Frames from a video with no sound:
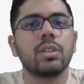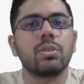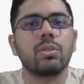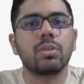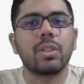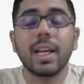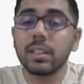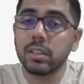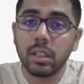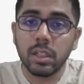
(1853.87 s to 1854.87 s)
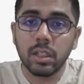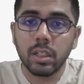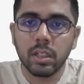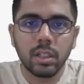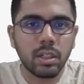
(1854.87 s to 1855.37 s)
So thanks
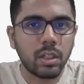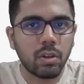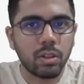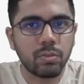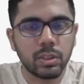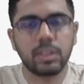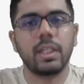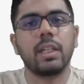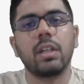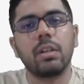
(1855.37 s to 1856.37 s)
a lot once again